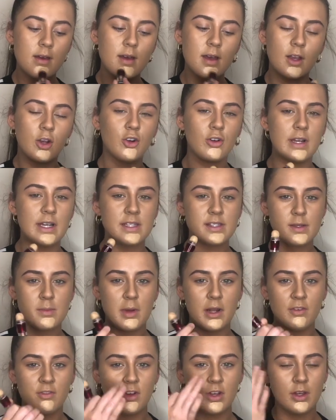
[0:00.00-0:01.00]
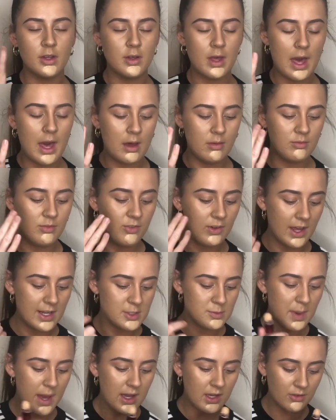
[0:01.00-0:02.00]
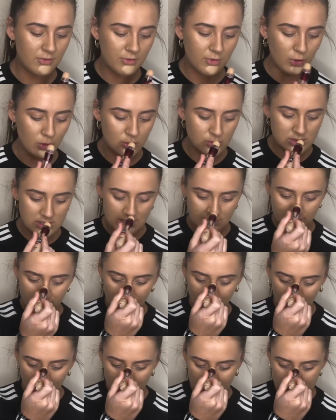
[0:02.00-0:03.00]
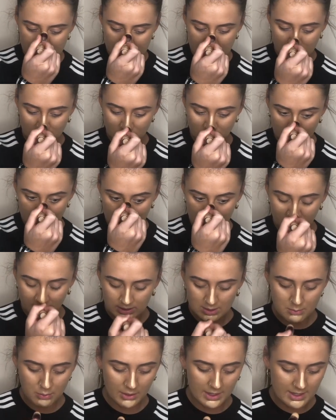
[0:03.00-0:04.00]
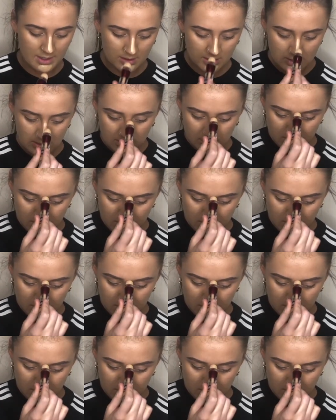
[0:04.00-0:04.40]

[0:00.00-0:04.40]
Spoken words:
it creates a bit of a flashback in photos if your concealer is really, really bright.